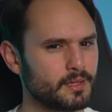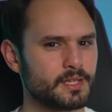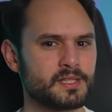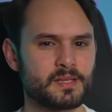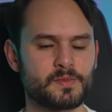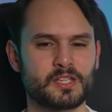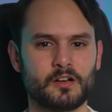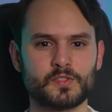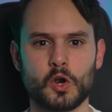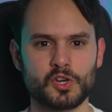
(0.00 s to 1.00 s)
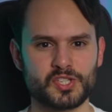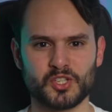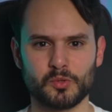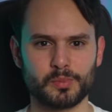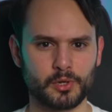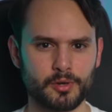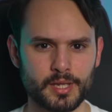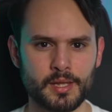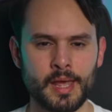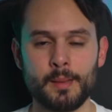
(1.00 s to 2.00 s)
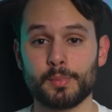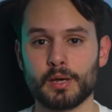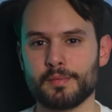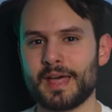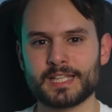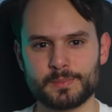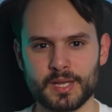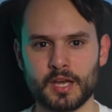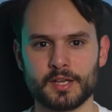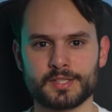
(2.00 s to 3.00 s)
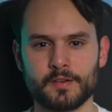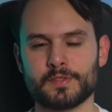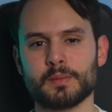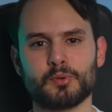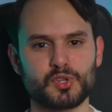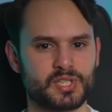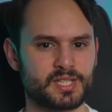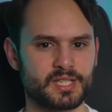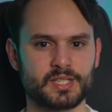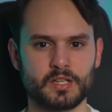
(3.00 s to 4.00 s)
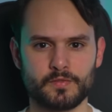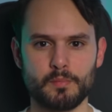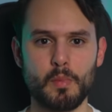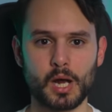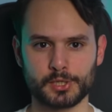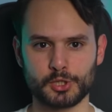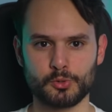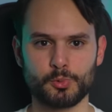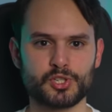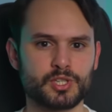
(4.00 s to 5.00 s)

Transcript: aliens themselves are still blurry, but that's because of the persistence of the monitor, which